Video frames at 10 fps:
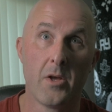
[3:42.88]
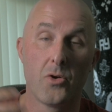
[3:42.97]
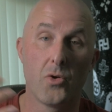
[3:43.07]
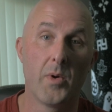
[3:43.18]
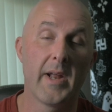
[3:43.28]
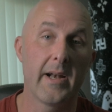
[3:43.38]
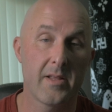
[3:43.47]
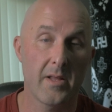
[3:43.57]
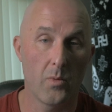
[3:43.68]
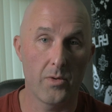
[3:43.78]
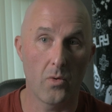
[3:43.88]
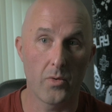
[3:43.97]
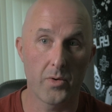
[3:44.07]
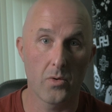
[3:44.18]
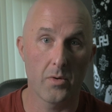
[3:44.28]
doing anything with
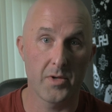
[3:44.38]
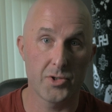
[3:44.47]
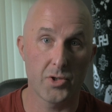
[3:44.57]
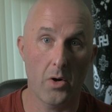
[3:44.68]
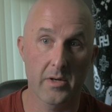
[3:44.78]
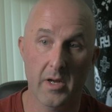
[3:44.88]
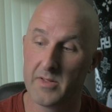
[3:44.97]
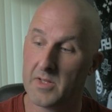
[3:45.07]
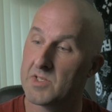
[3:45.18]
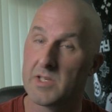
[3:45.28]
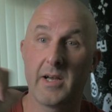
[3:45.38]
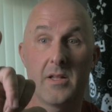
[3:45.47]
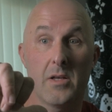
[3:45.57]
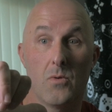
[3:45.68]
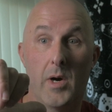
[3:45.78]
audio, the shotgun, the sign
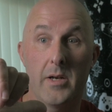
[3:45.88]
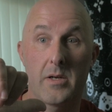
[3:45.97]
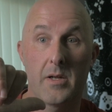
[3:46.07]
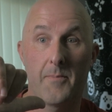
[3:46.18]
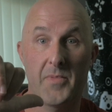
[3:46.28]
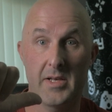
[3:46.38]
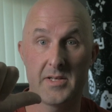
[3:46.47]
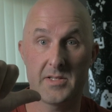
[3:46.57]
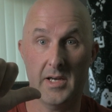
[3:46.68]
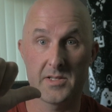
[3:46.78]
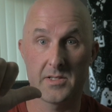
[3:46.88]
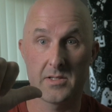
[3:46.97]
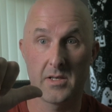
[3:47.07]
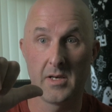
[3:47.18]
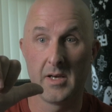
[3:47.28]
that you want is
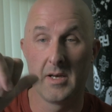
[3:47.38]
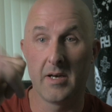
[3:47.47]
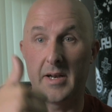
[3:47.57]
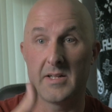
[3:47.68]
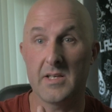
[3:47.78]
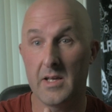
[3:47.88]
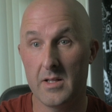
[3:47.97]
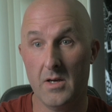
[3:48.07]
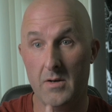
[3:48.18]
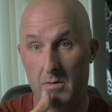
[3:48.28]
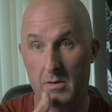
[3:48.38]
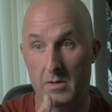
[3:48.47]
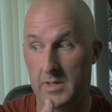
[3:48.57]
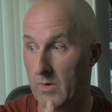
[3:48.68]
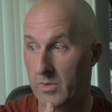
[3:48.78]
this, and it's either
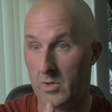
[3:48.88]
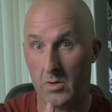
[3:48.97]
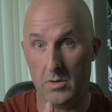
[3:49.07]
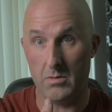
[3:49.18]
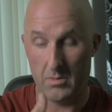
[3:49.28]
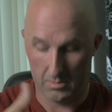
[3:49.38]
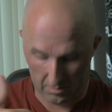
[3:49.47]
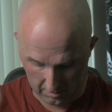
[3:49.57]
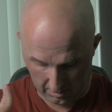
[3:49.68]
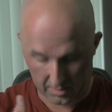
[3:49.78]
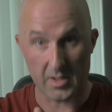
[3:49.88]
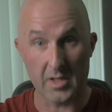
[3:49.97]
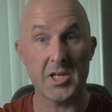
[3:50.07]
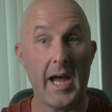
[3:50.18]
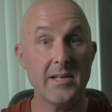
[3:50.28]
down here to your
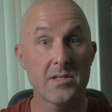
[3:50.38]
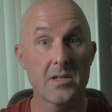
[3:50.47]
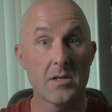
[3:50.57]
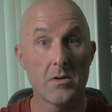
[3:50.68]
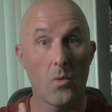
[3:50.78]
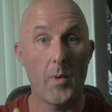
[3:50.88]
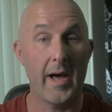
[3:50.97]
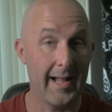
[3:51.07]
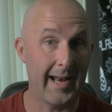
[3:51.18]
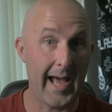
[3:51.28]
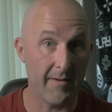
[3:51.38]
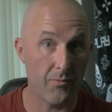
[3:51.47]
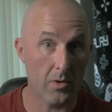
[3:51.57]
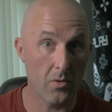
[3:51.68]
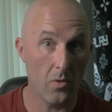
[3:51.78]
chest where a lav
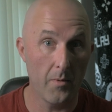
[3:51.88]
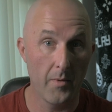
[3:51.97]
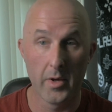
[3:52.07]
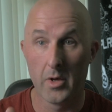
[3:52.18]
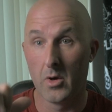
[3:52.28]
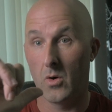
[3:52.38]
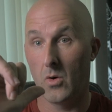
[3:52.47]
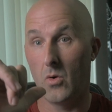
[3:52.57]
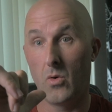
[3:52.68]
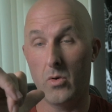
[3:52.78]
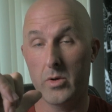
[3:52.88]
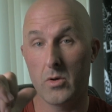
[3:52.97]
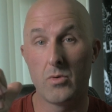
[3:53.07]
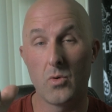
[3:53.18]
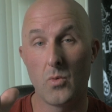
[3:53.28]
will go, or
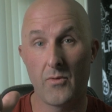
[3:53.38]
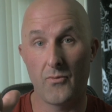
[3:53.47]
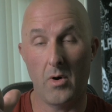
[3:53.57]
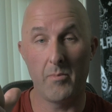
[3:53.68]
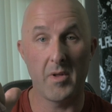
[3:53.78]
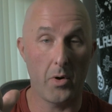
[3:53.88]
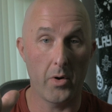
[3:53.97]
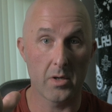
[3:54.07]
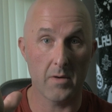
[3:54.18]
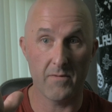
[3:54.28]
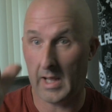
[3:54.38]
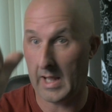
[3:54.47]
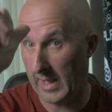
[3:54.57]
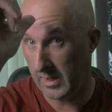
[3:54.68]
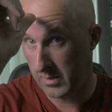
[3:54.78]
you do it from the point of your
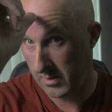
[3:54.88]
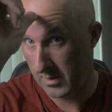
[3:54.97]
head,